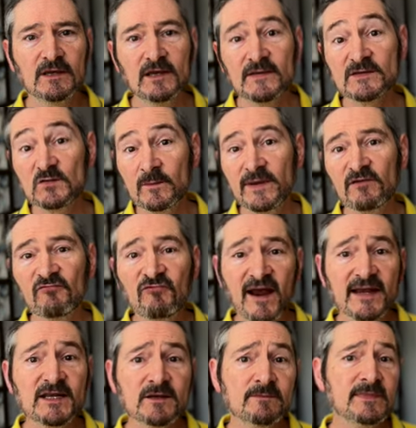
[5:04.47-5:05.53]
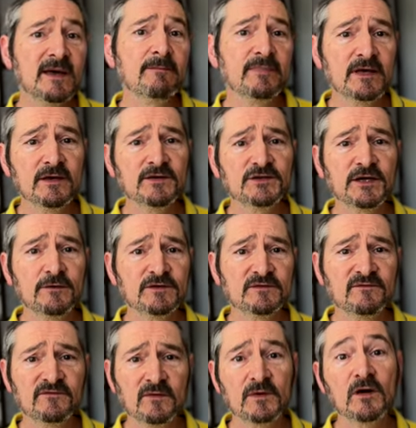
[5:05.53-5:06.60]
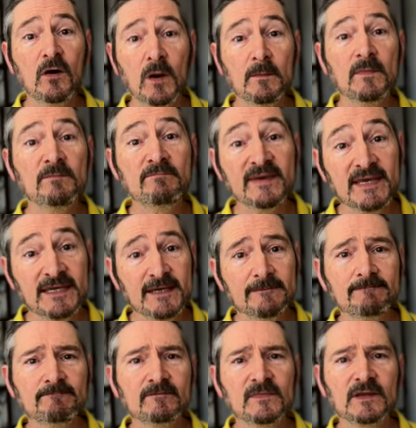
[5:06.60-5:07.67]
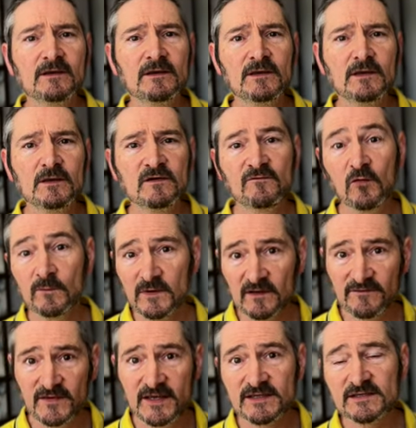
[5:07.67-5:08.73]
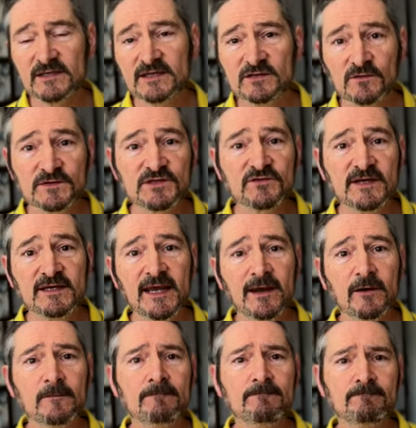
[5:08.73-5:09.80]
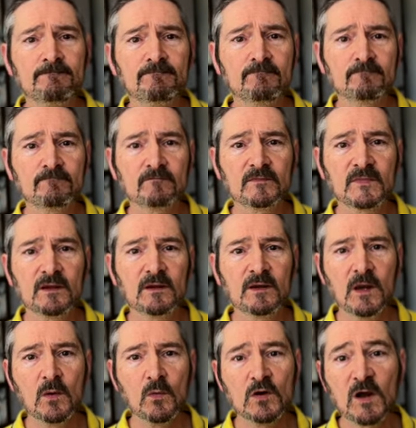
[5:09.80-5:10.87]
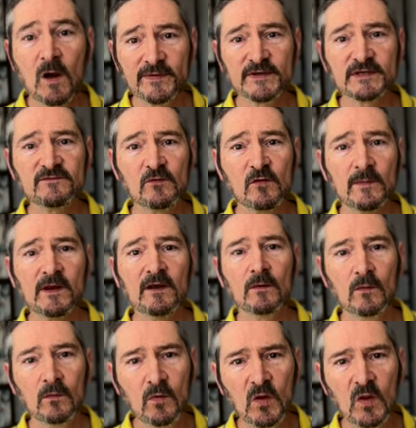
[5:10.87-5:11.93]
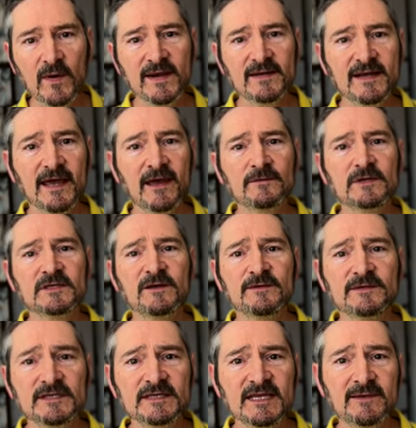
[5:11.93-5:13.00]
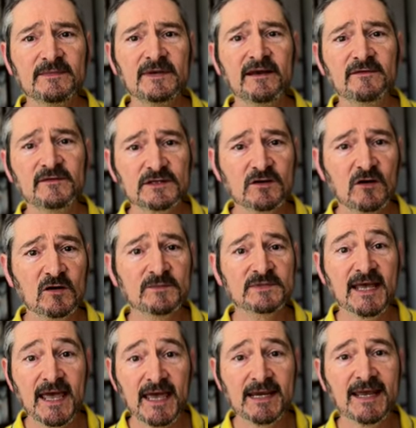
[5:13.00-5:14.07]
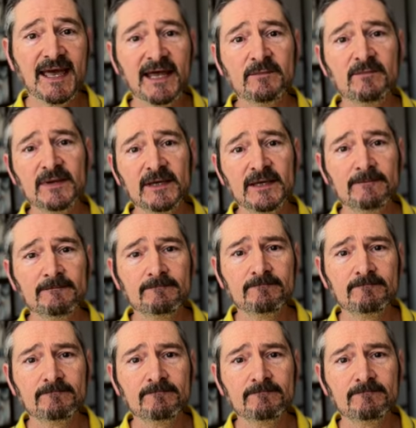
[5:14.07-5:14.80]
This will be a random number chosen from column B. The formula for this is on screen now. We'll copy this formula all the way down so it's the same length as columns A and B.